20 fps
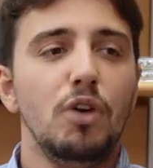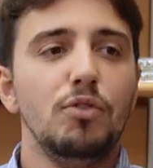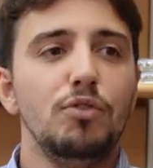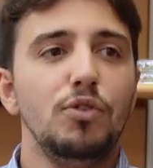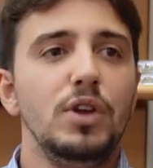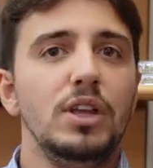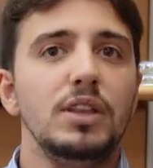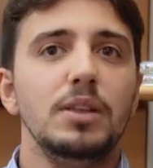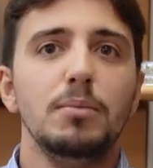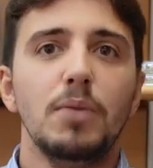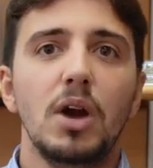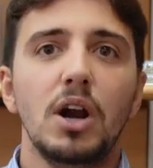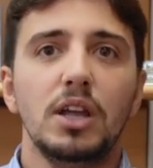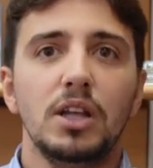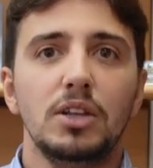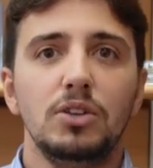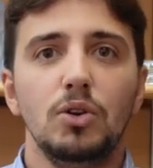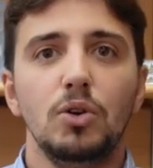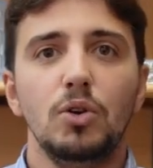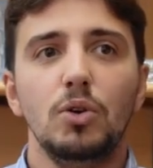offering the
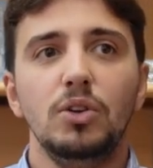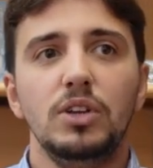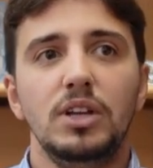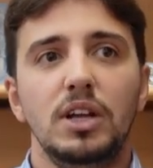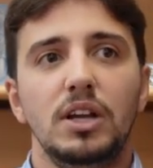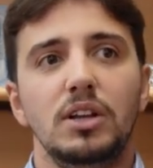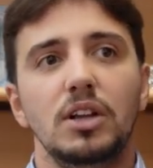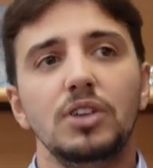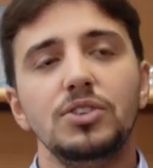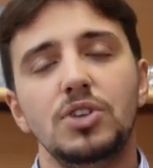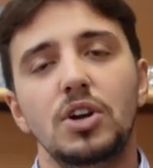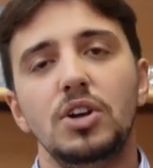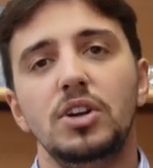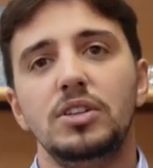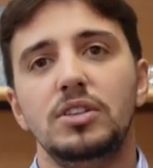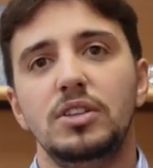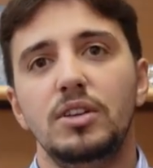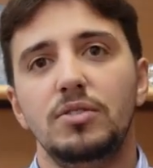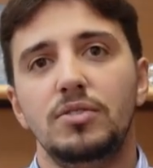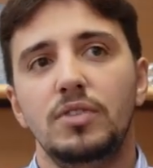market not only an
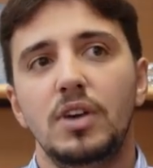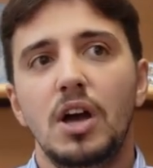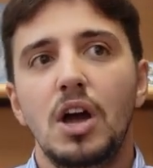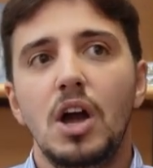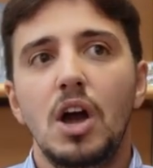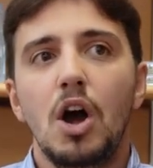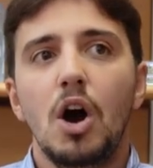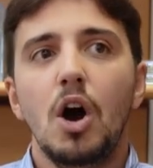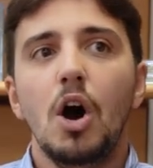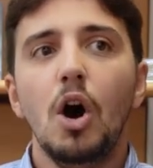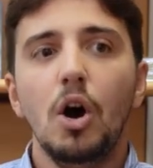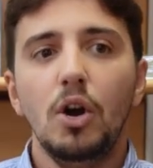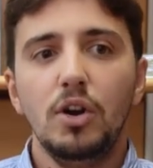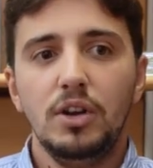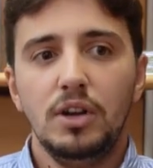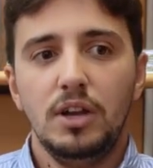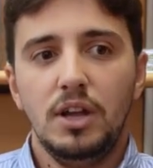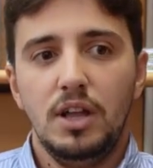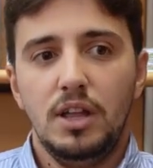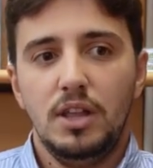alternative
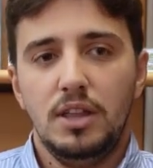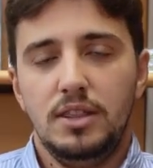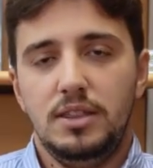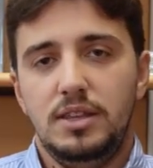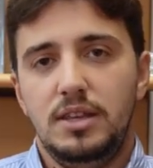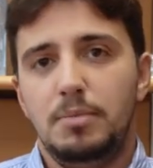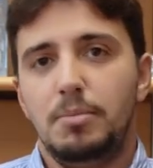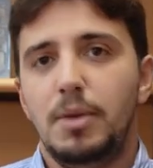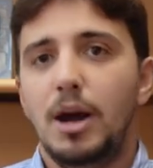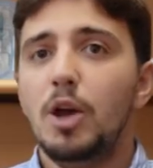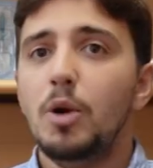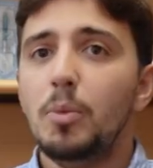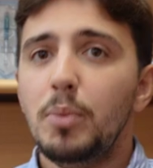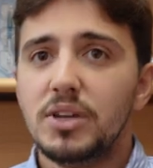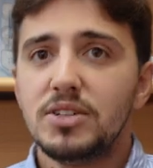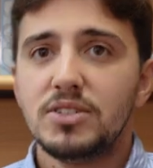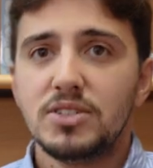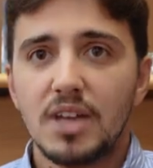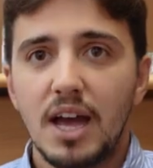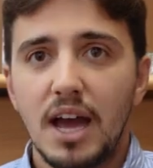on the
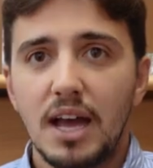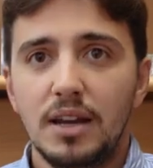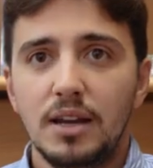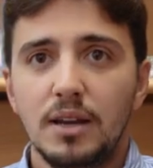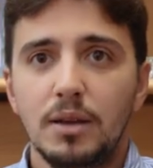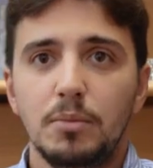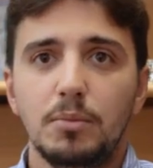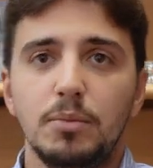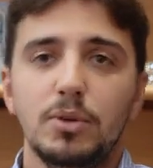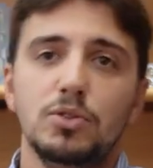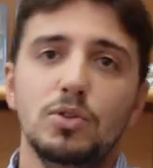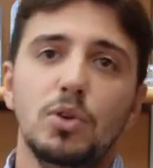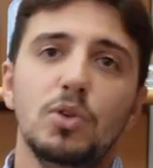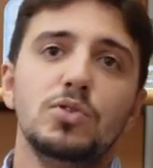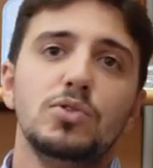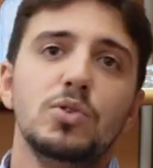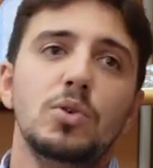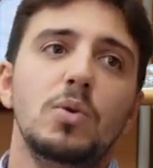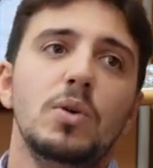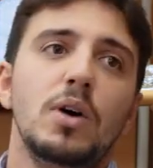bio-based side, but
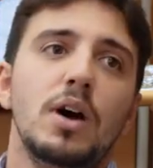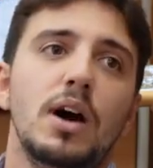also